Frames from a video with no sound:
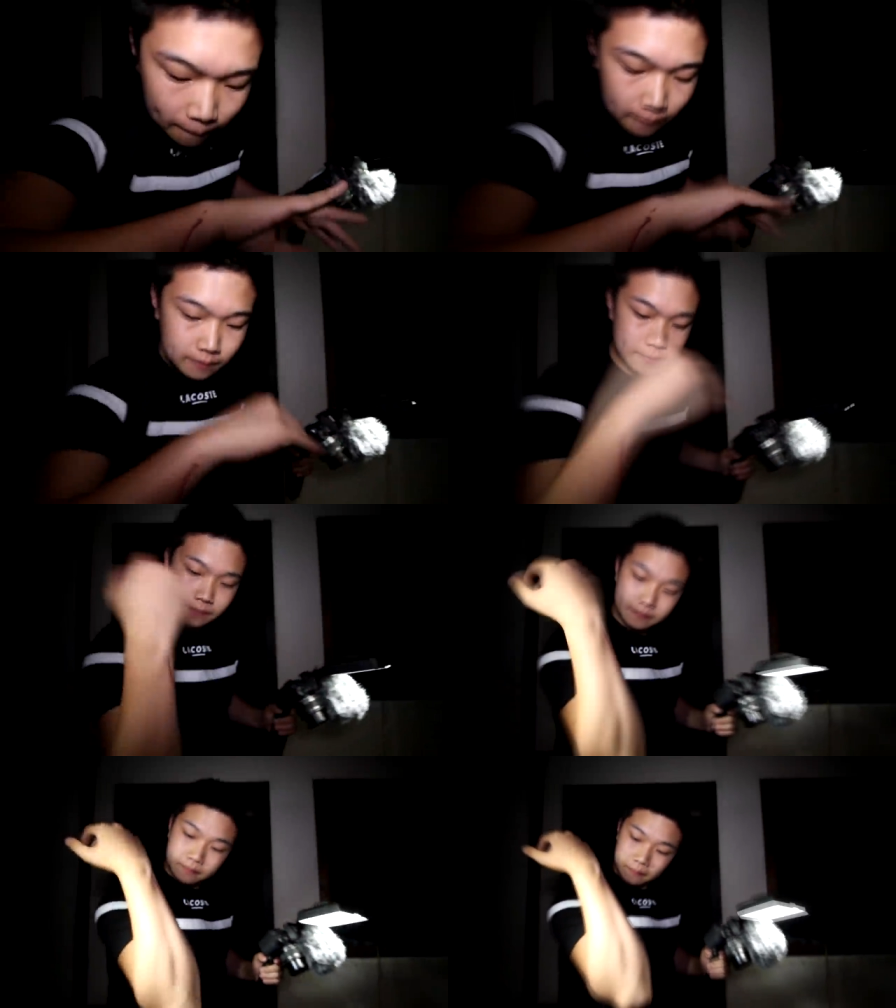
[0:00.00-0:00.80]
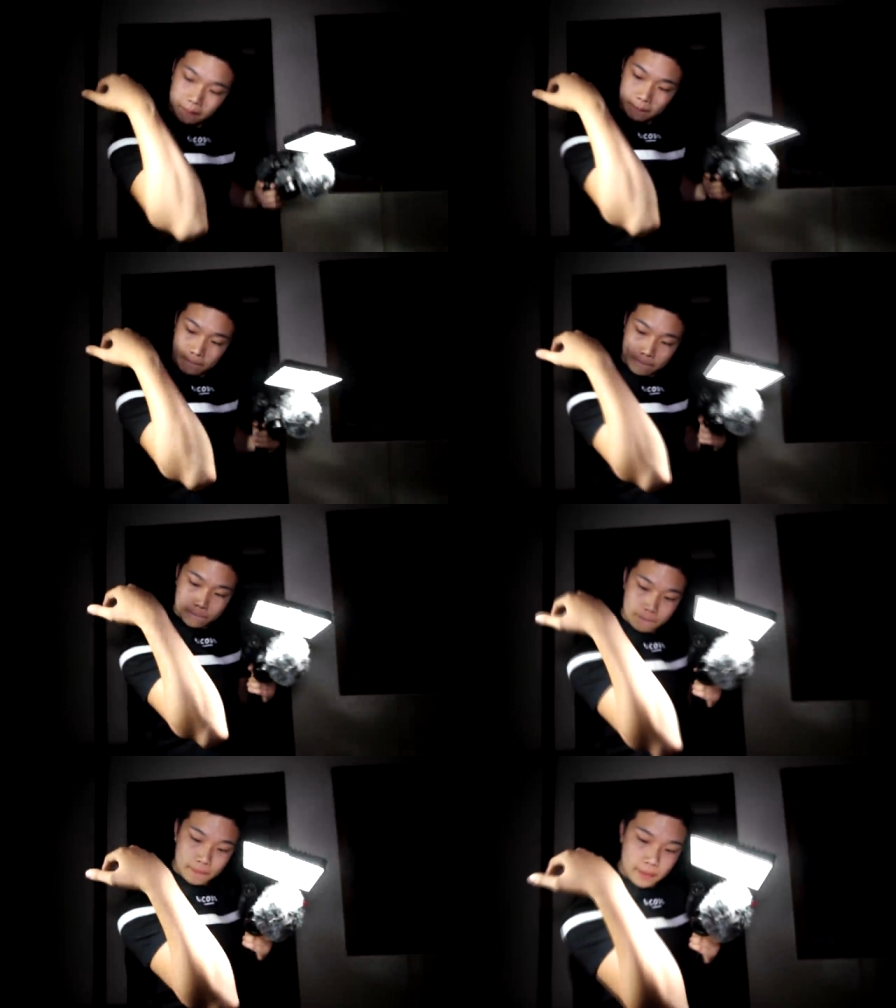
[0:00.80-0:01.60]
up, lick it up. Lick it
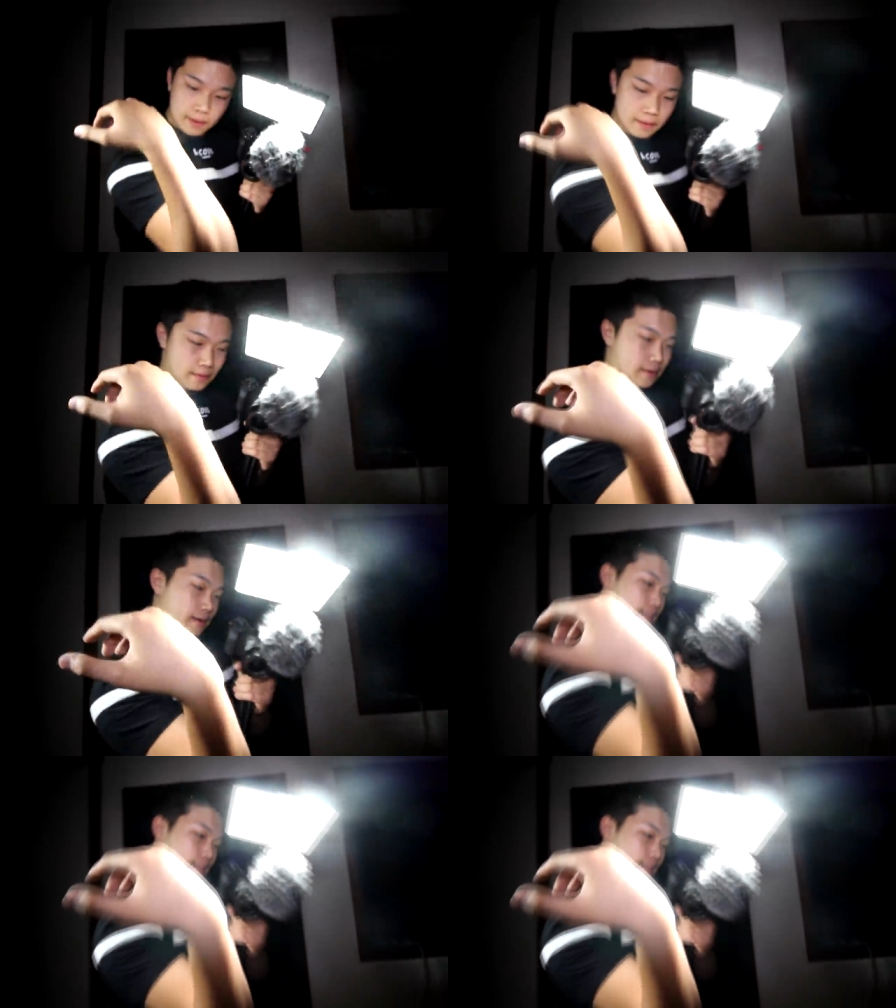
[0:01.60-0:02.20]
like a puddy cat. He's oh,